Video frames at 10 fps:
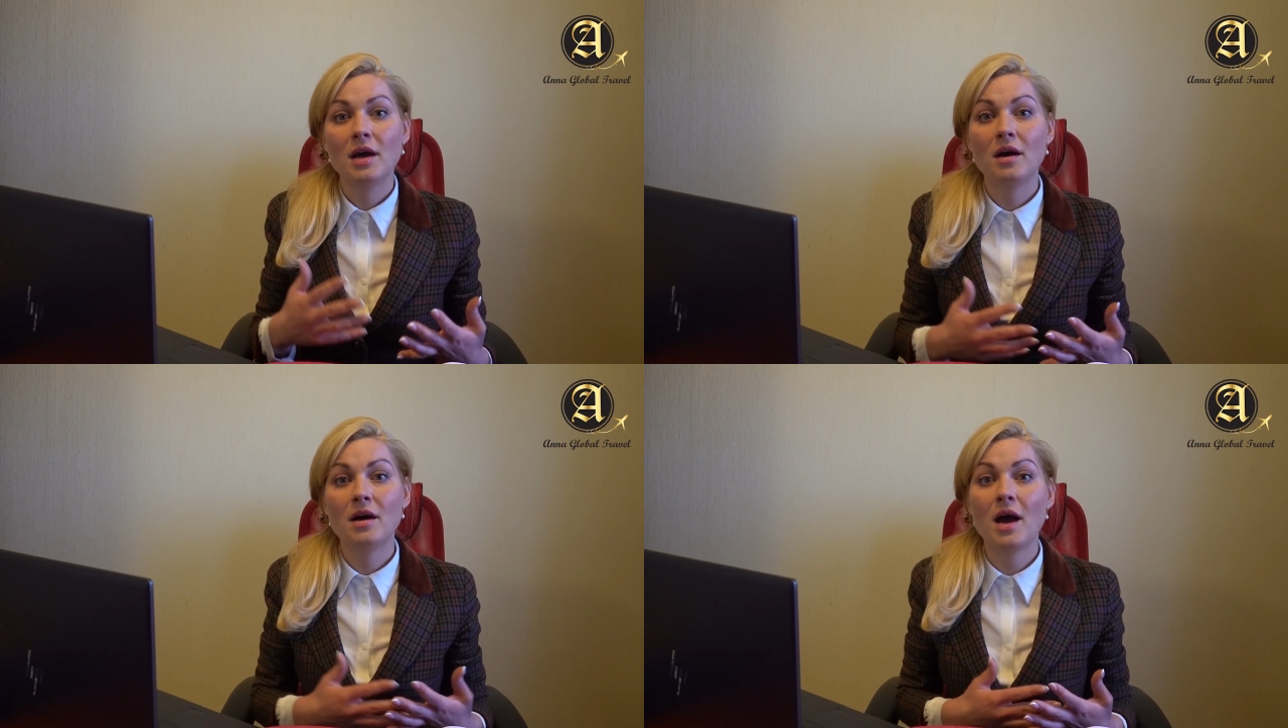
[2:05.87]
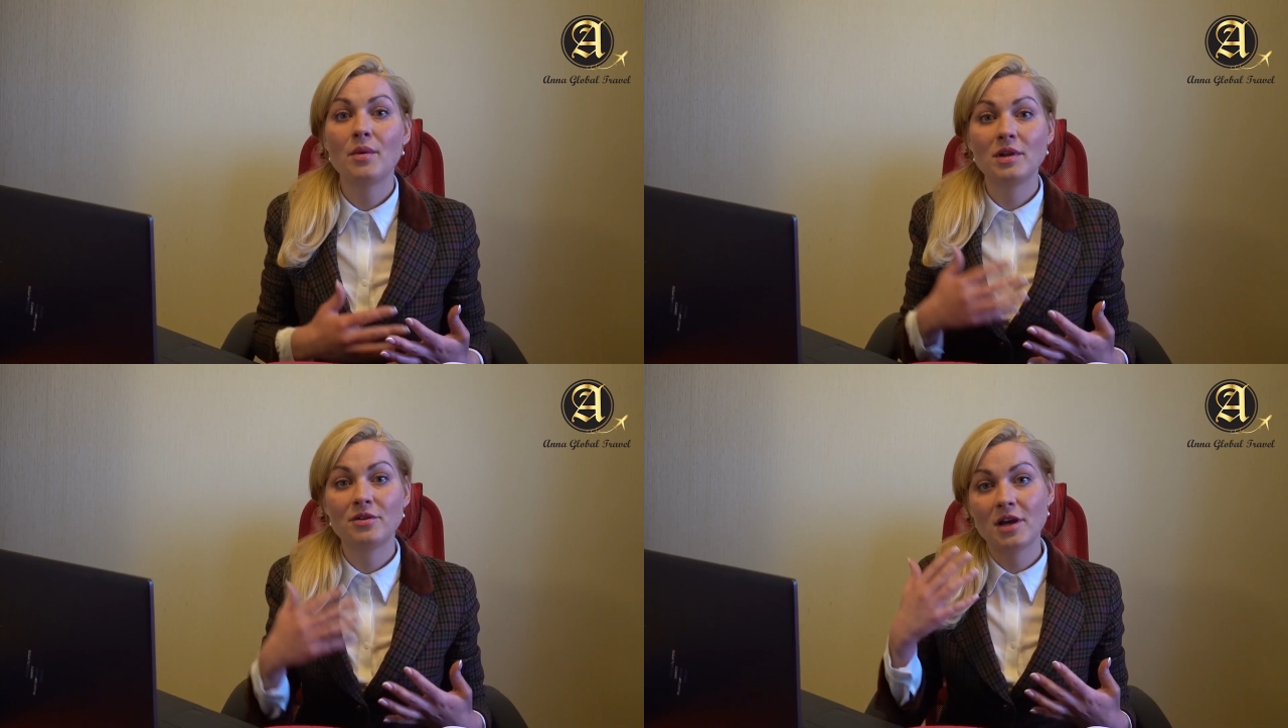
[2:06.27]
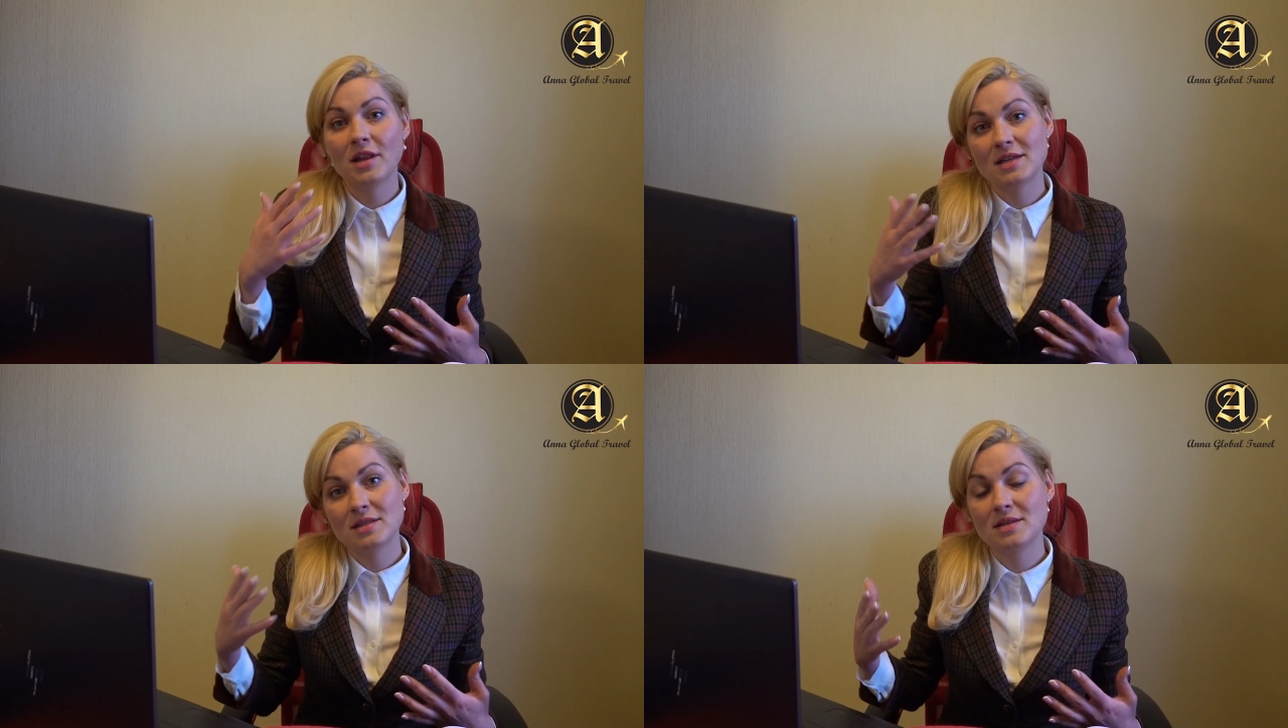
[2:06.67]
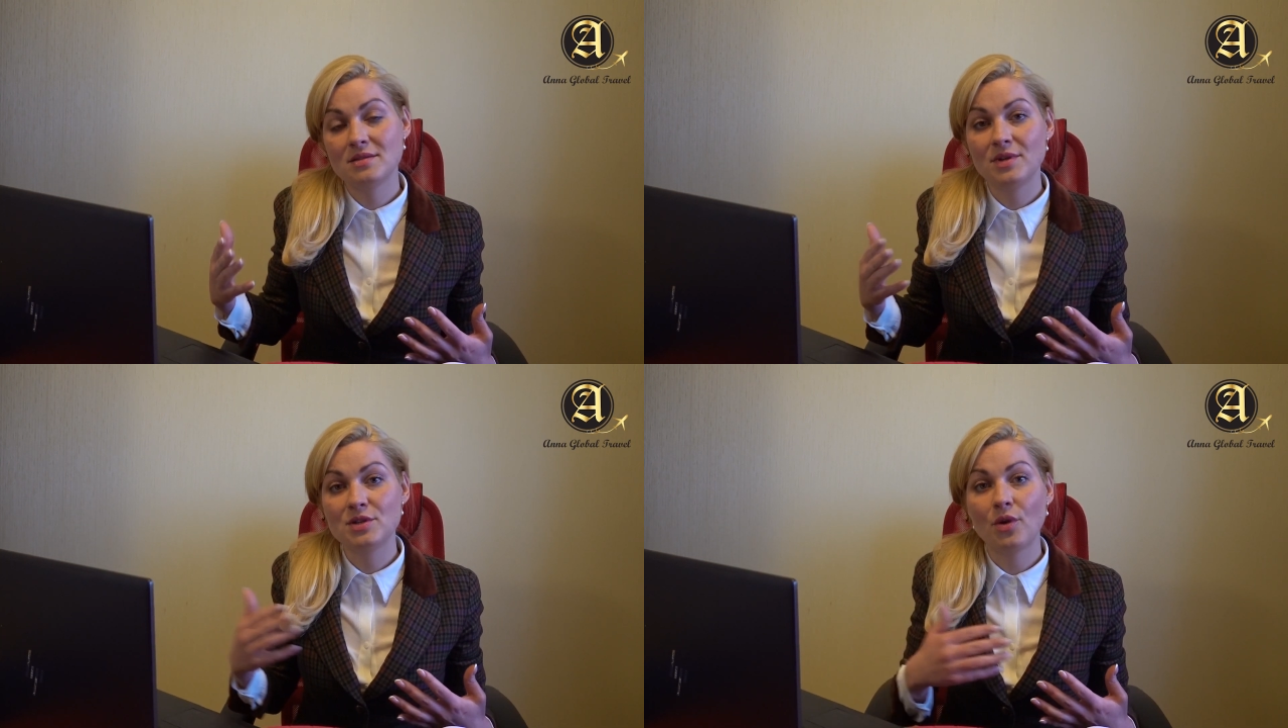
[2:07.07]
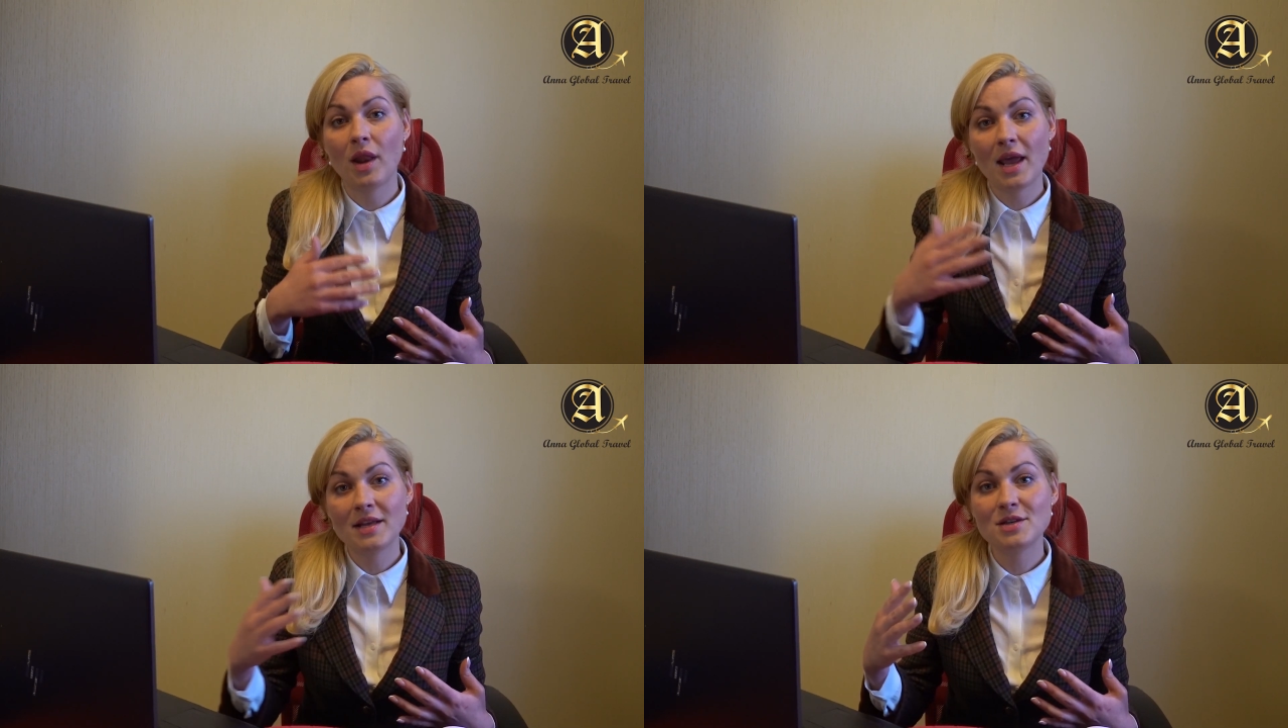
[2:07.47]
I will realize this video
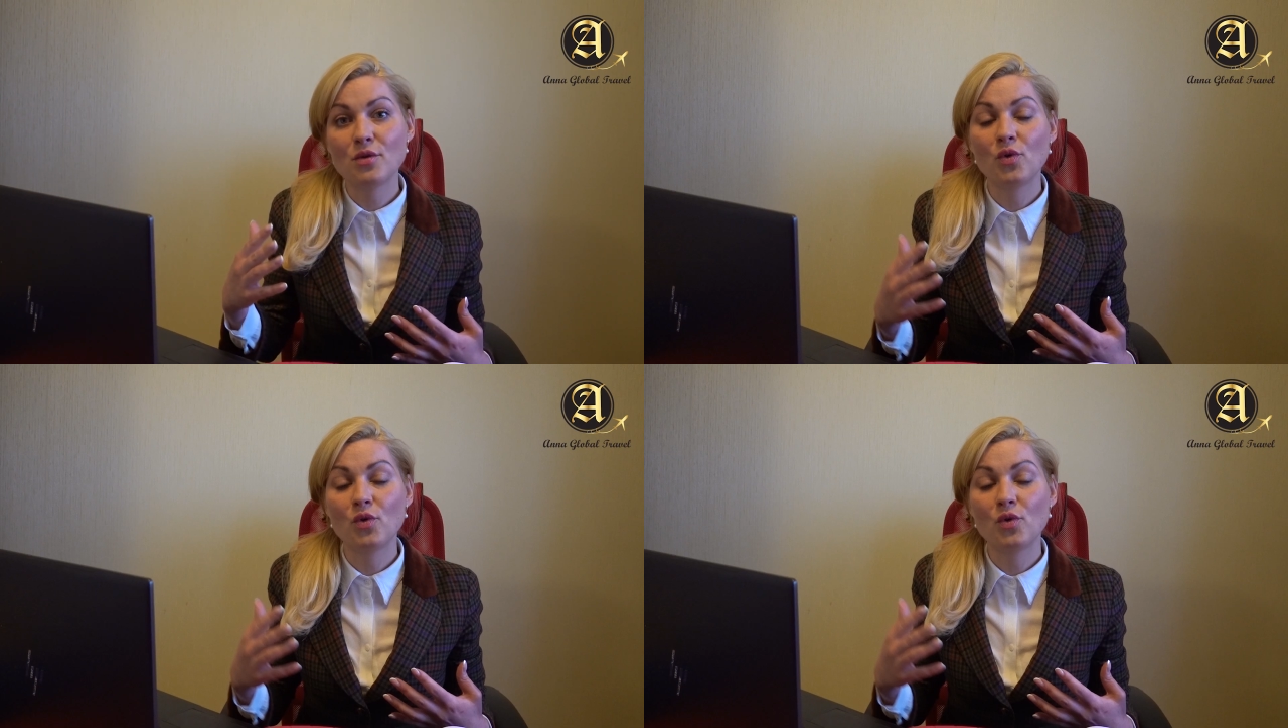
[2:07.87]
later.